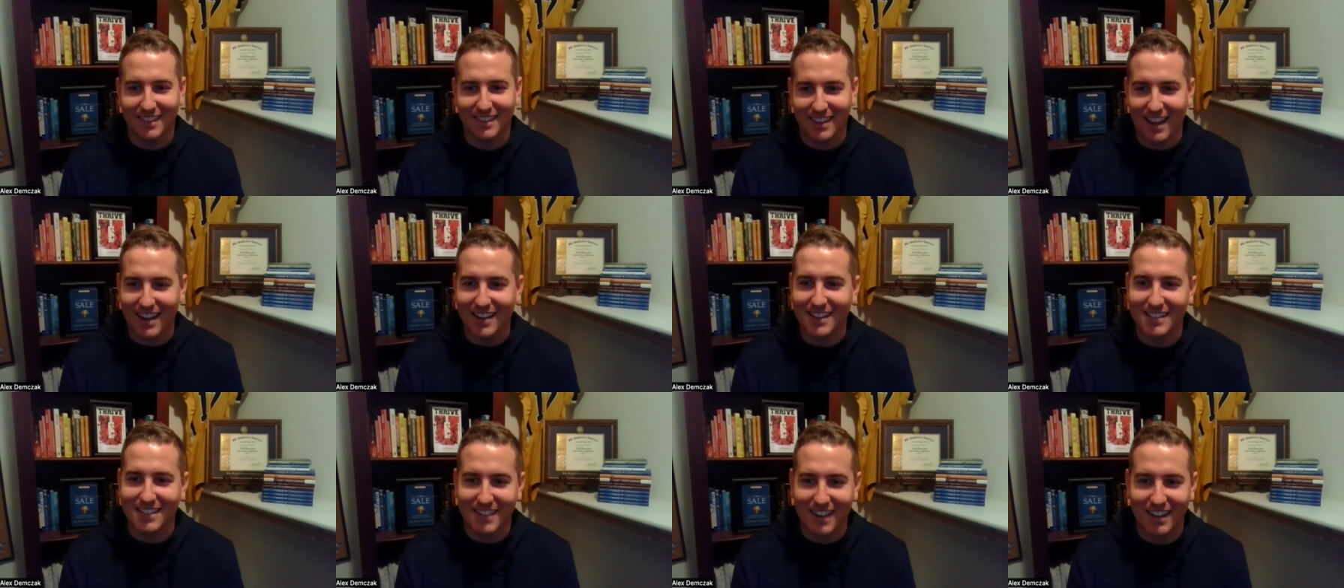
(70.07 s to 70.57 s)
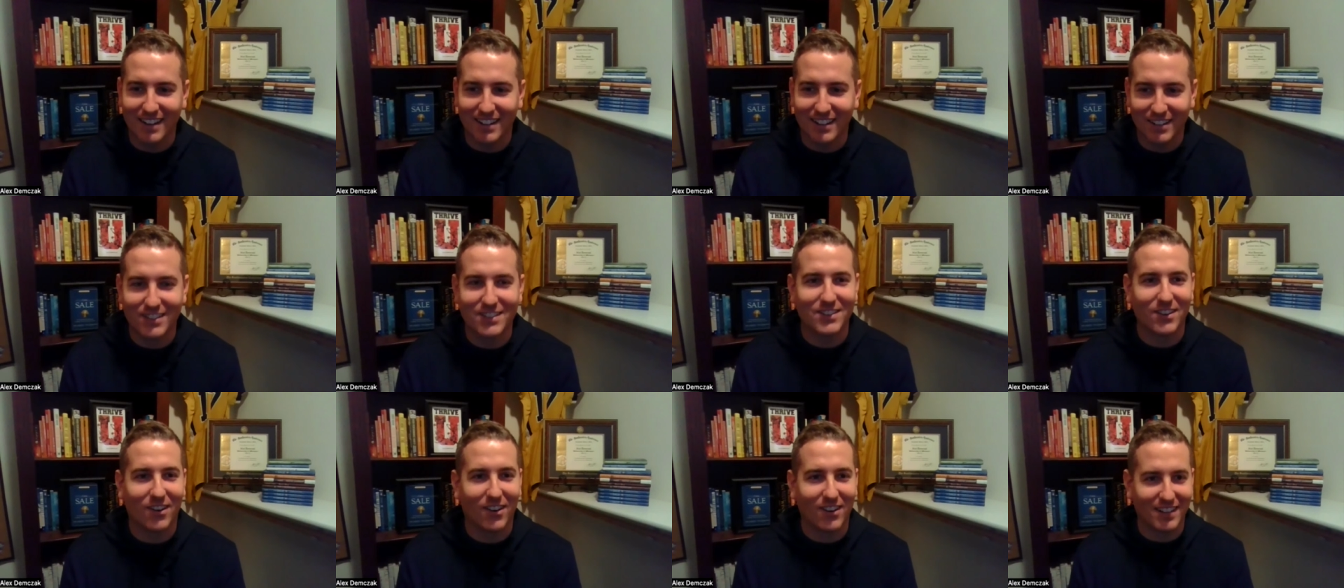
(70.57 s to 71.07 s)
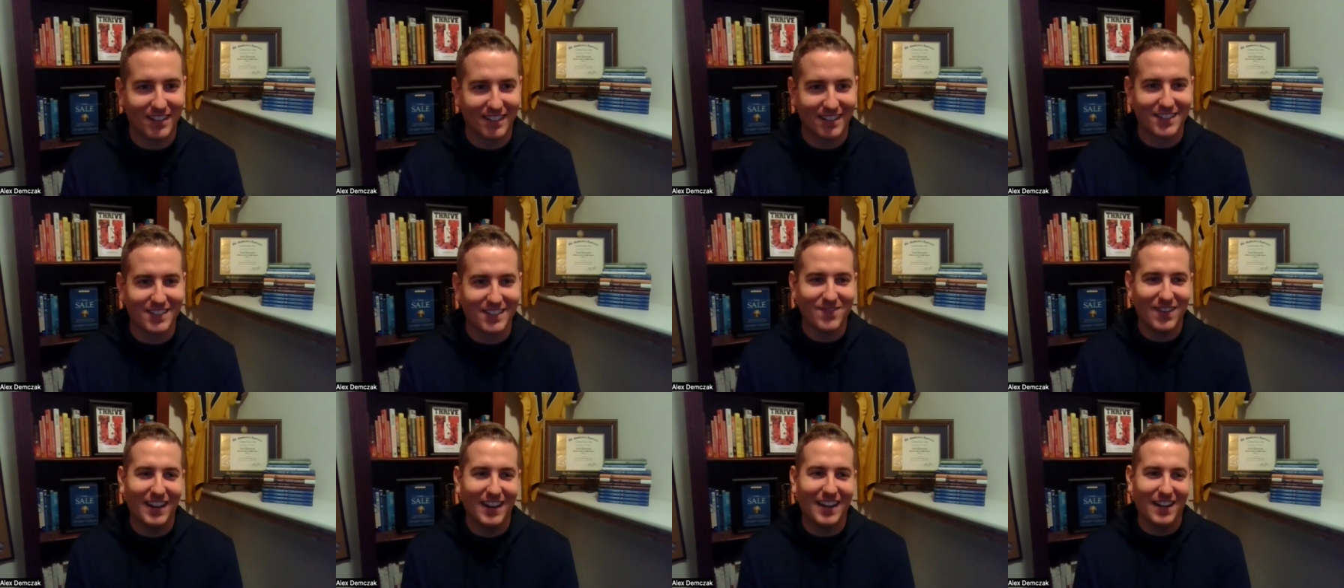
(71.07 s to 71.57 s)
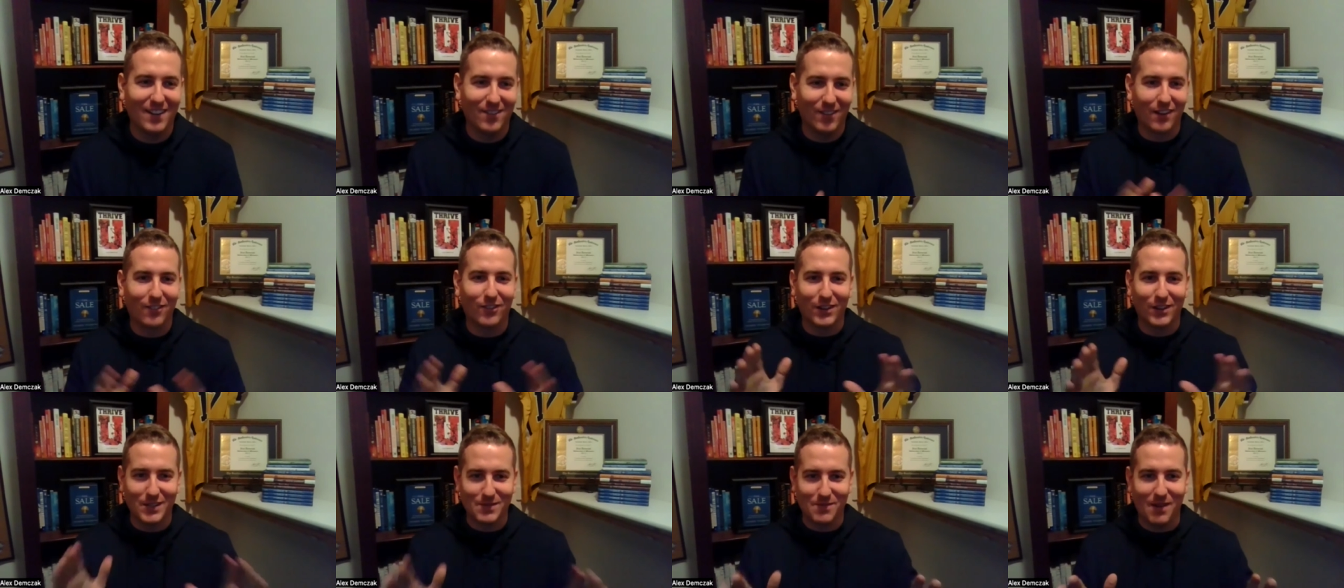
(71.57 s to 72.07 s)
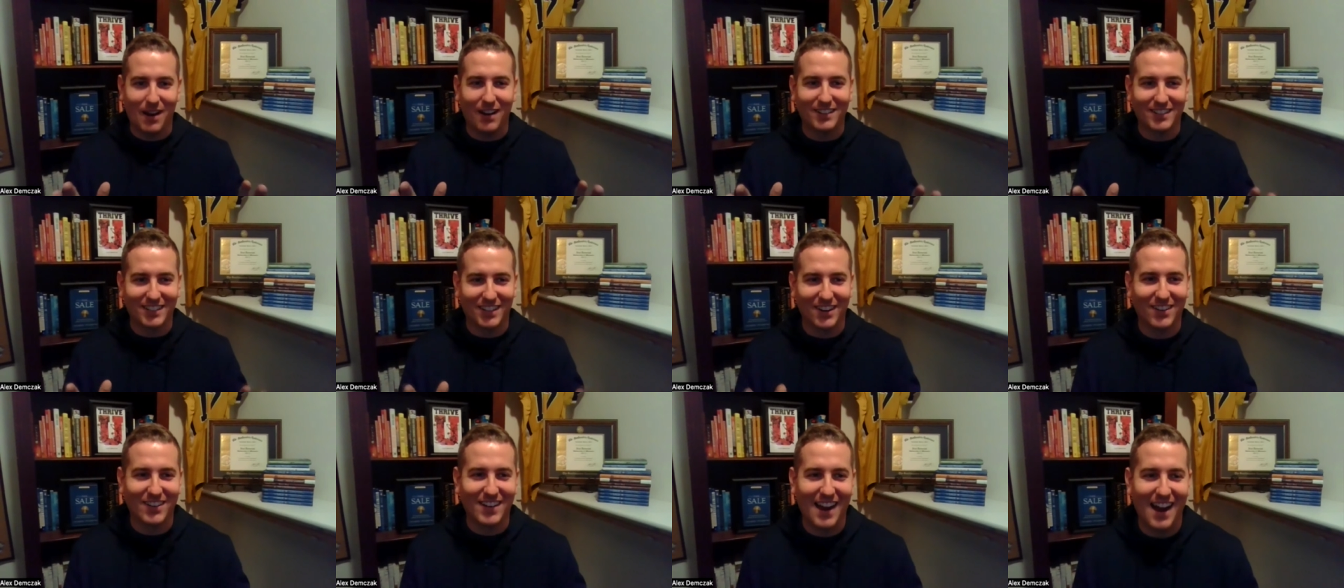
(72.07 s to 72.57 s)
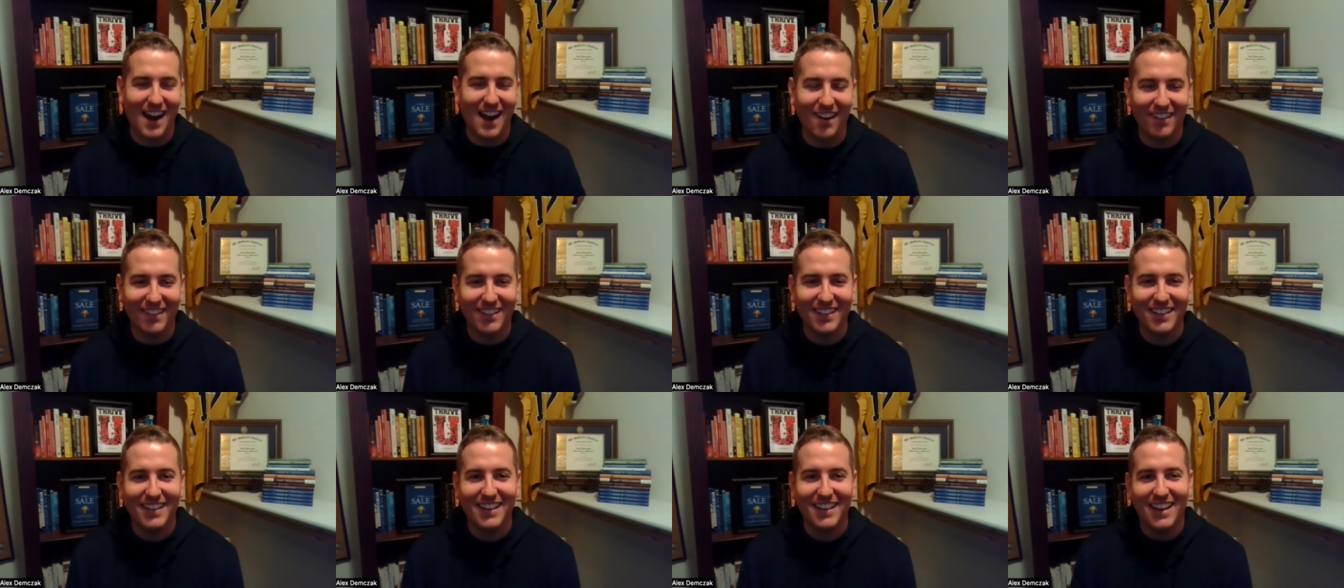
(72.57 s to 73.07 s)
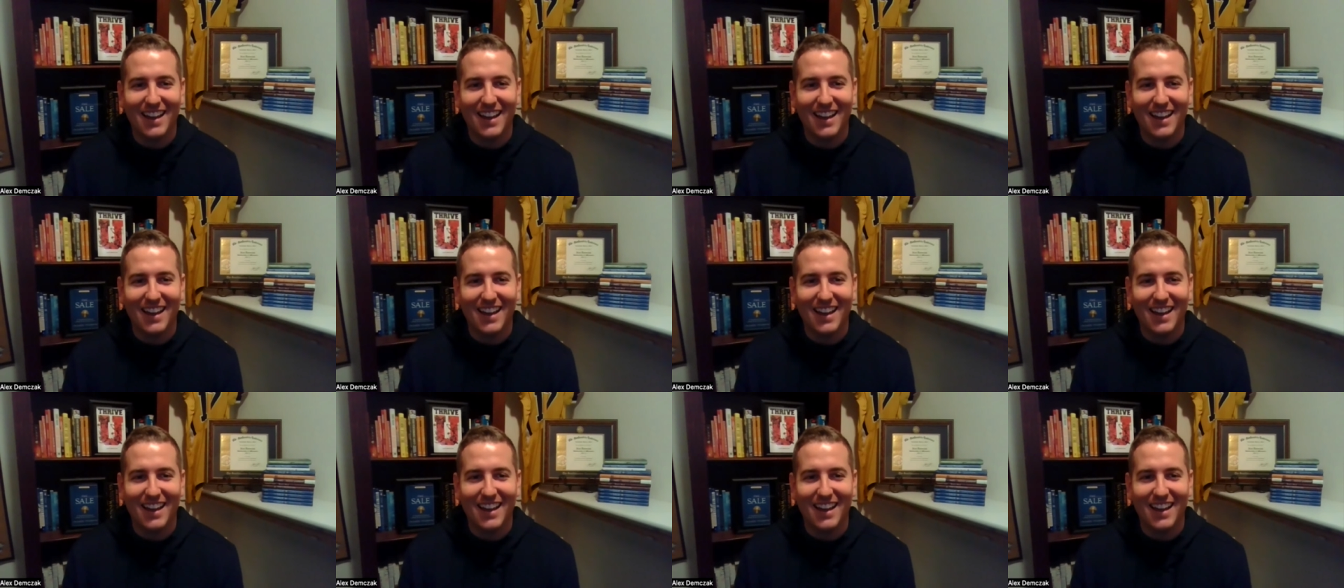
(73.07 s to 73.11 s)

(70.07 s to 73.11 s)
that is not a good start to this meeting, whatever is about to go down.